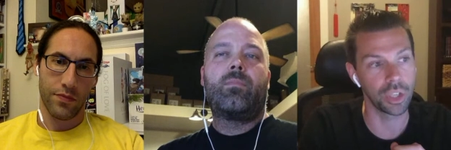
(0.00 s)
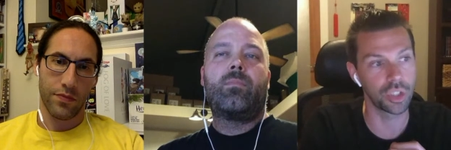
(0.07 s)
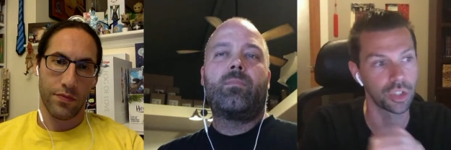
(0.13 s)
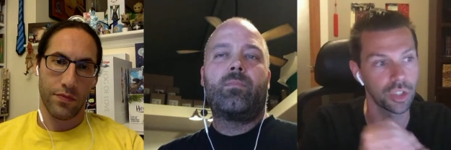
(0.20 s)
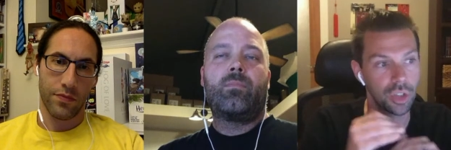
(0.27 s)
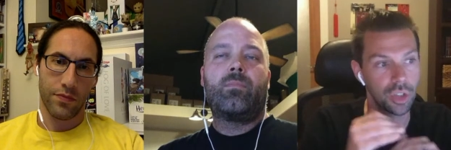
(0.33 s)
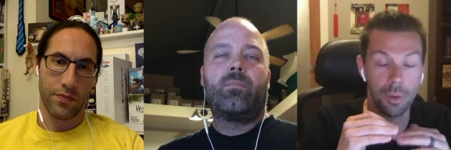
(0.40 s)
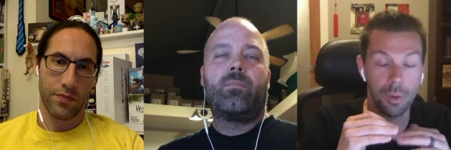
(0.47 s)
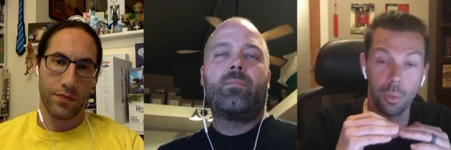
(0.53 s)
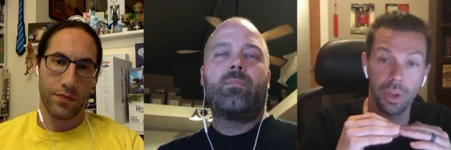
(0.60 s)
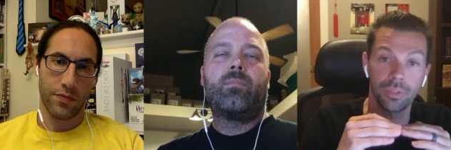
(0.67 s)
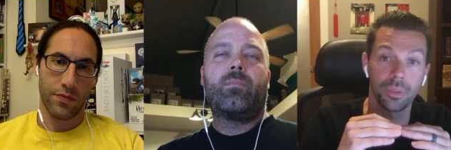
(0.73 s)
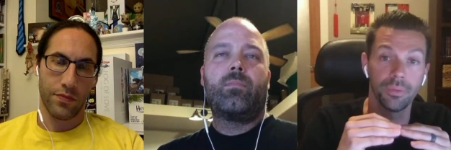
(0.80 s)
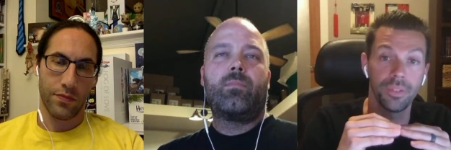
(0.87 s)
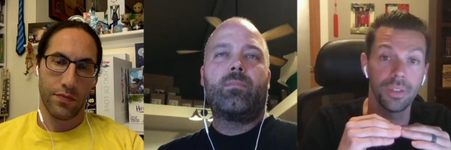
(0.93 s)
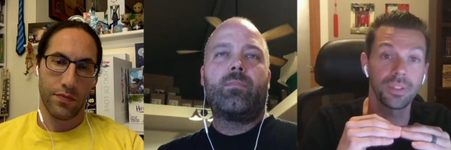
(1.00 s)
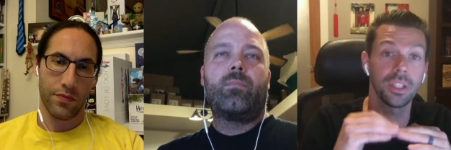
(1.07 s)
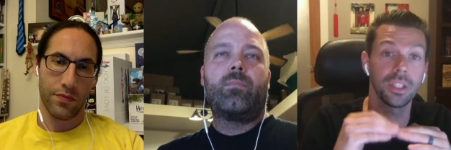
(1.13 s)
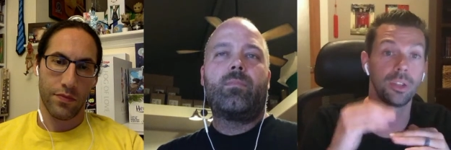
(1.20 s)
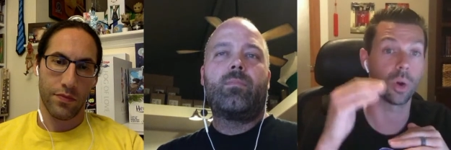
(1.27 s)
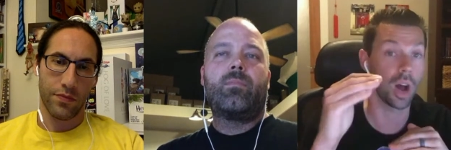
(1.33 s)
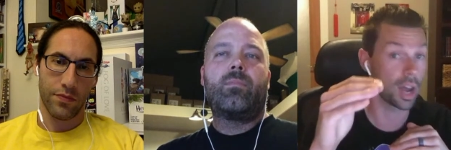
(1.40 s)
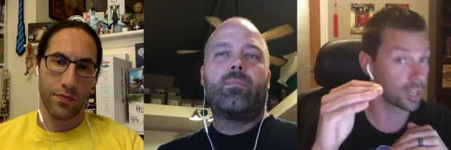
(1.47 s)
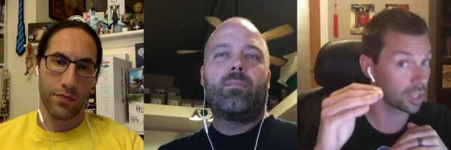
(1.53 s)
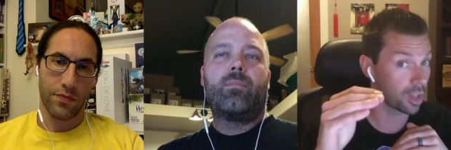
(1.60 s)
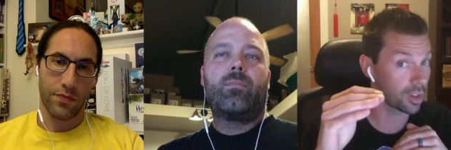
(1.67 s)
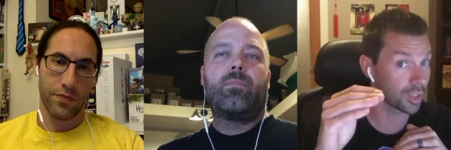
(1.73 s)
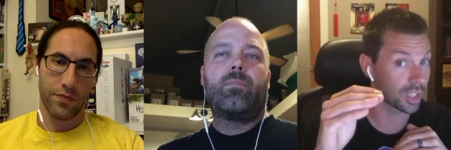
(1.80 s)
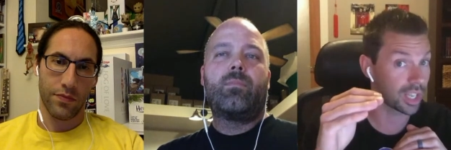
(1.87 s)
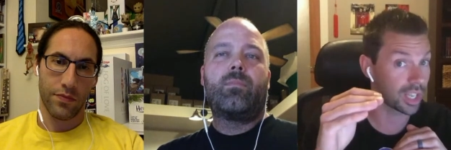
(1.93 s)
Speaker 1: which I went from 50 to
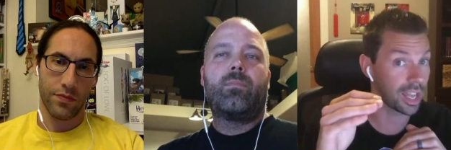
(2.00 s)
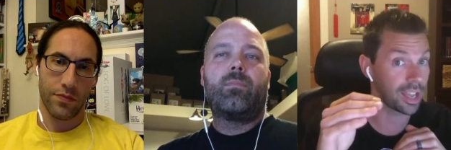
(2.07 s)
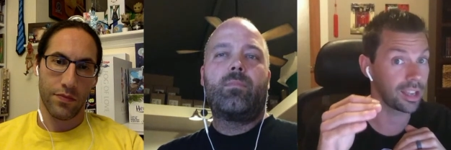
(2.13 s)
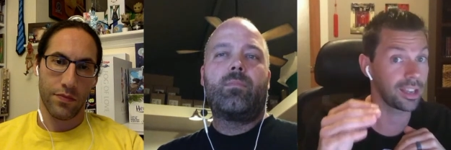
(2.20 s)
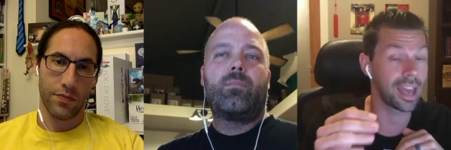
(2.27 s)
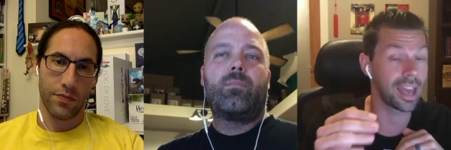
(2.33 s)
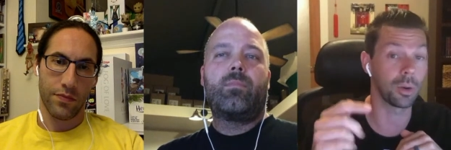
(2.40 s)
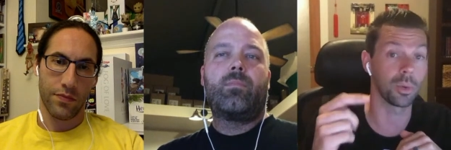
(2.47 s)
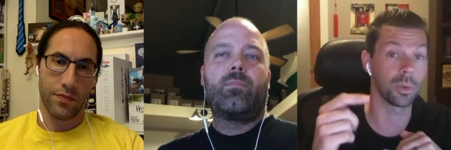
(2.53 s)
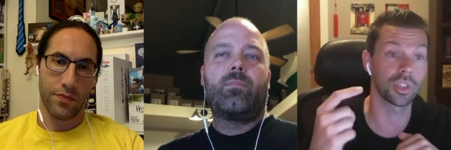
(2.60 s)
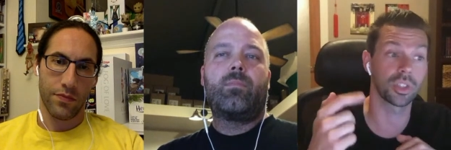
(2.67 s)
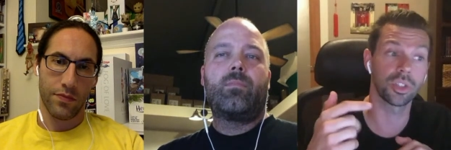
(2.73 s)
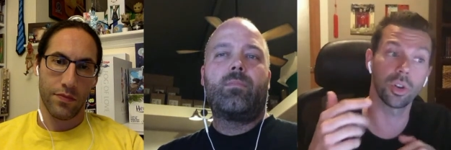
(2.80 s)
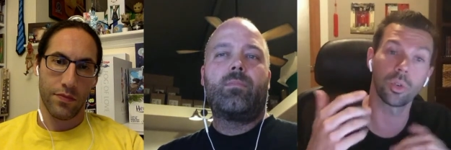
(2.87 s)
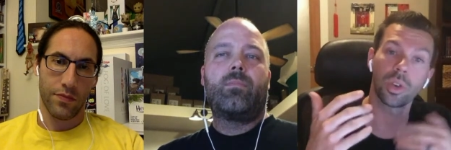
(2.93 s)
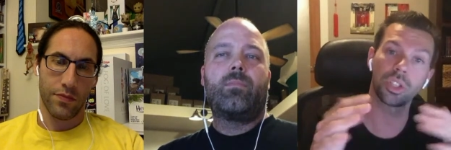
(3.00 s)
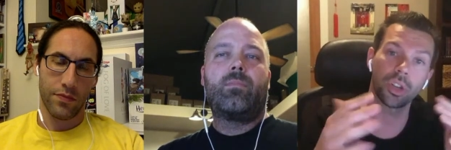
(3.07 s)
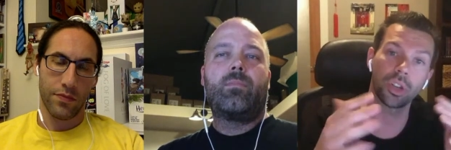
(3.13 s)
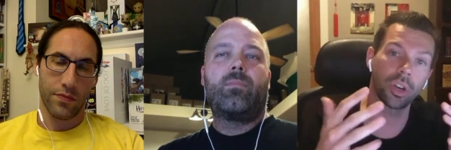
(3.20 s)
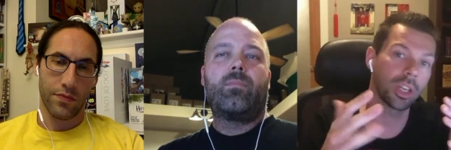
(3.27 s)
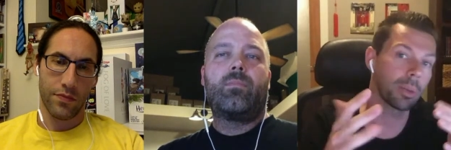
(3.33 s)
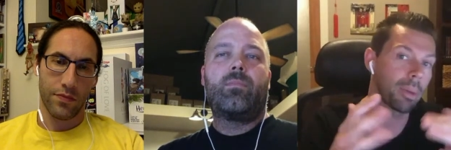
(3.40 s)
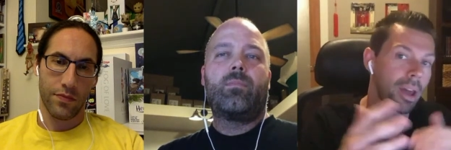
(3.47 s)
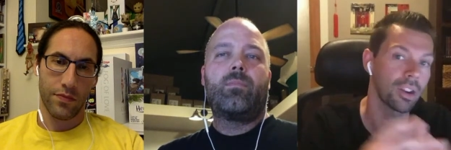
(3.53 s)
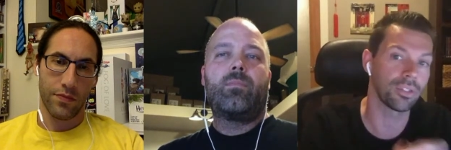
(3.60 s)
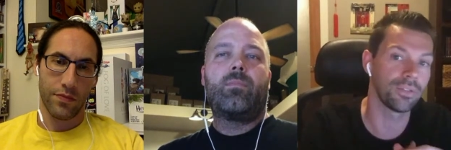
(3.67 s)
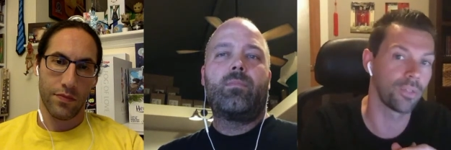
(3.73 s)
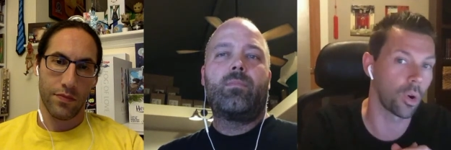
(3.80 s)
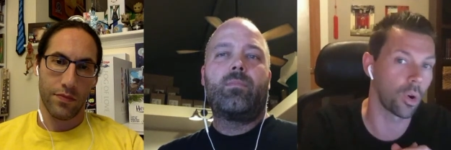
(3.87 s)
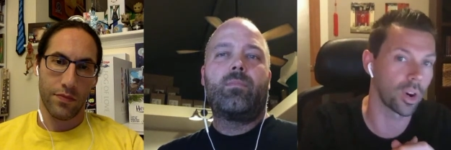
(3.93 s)
$100 a day, and it was still returning about a
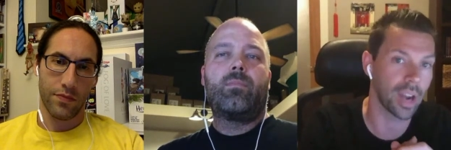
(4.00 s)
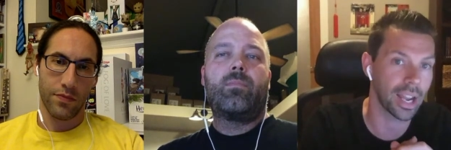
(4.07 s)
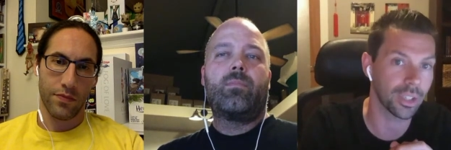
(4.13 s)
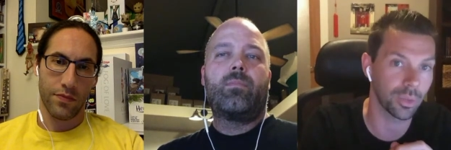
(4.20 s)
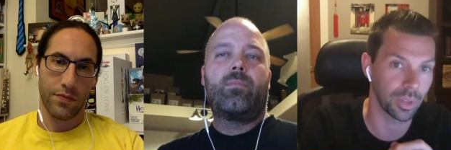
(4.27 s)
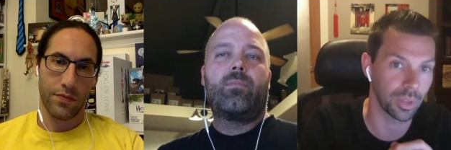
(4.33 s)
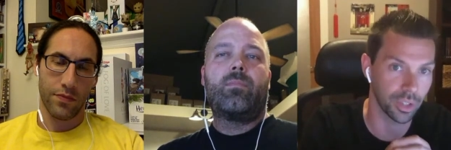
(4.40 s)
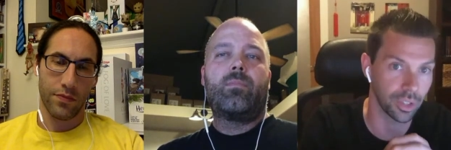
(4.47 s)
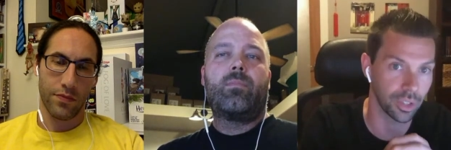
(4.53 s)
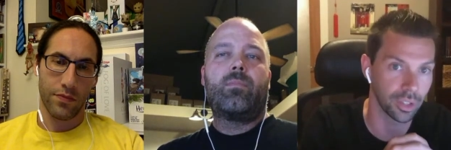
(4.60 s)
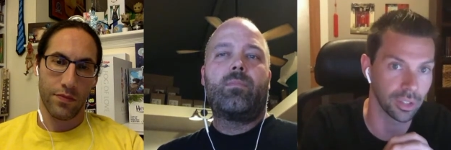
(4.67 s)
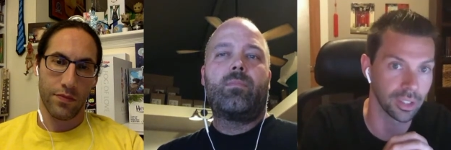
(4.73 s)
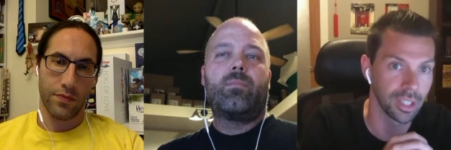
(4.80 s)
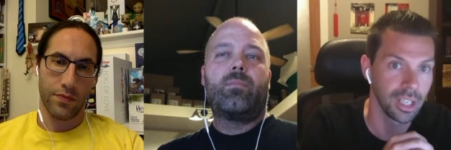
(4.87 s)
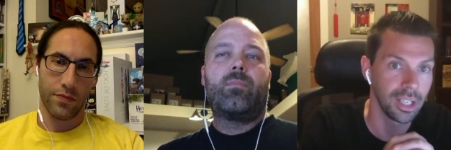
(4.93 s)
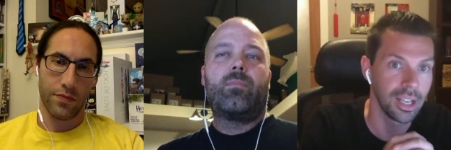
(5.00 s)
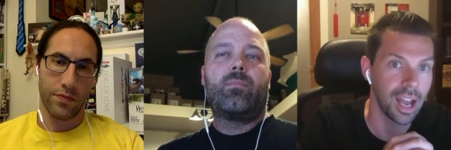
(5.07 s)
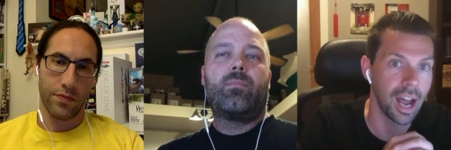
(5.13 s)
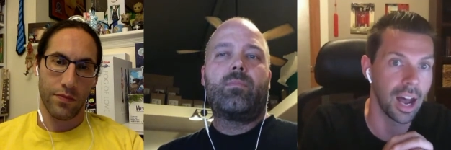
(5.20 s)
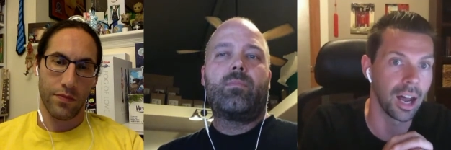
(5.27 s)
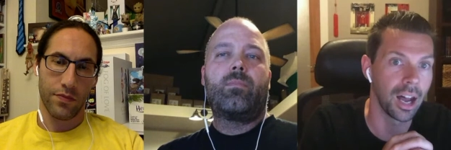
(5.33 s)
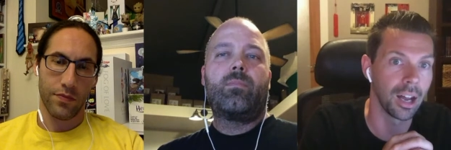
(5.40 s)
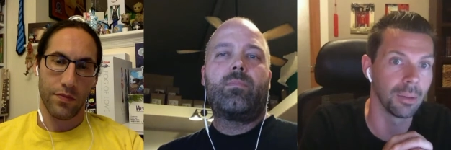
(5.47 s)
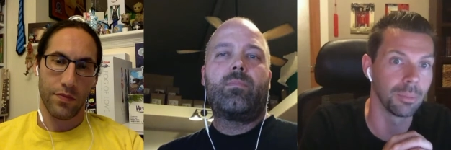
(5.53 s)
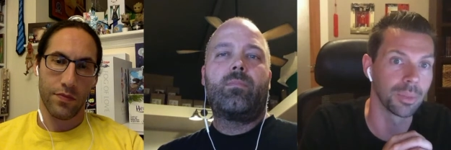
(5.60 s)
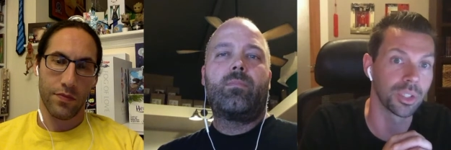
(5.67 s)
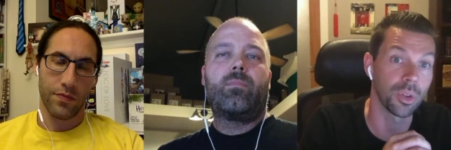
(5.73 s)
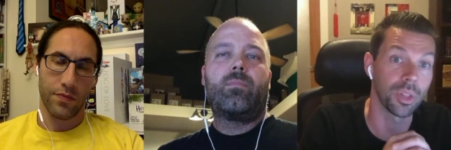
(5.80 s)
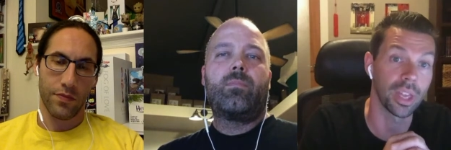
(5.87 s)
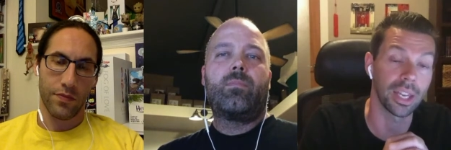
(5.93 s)
4x return. Um,
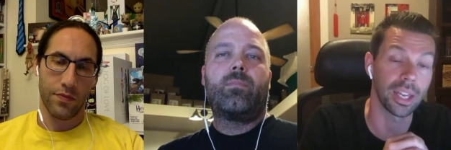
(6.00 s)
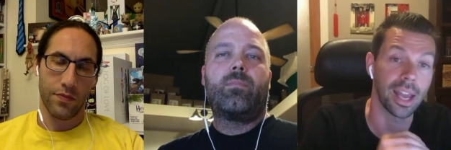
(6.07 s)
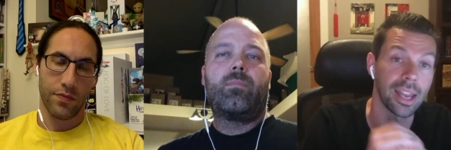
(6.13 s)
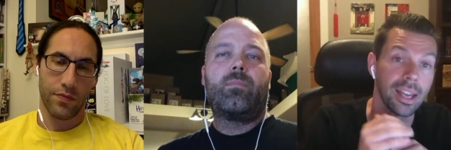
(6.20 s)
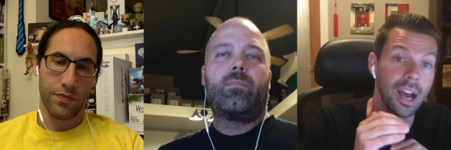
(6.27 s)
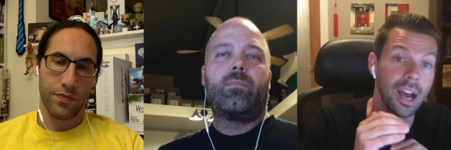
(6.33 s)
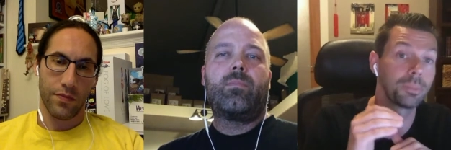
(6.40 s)
so then I